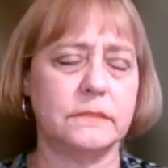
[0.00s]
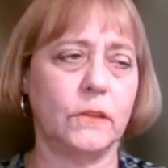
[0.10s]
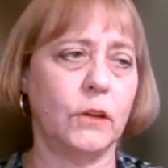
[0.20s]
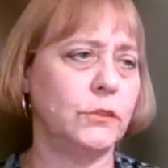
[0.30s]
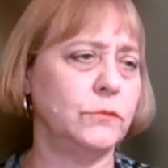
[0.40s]

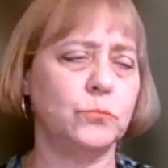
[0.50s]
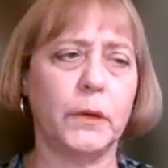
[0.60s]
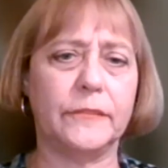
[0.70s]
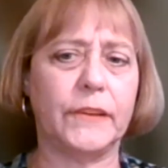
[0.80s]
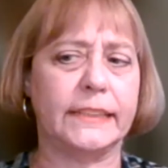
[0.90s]
on
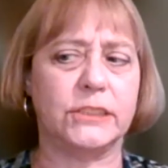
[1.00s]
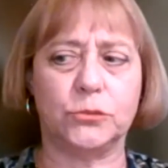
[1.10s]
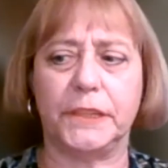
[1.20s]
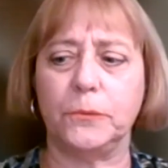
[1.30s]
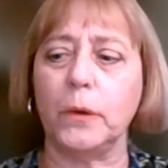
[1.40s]
whatever that
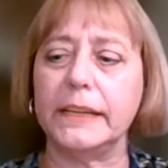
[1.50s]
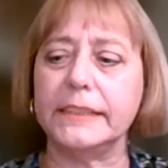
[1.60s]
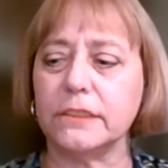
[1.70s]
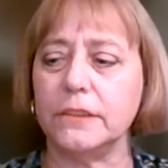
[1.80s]
street was.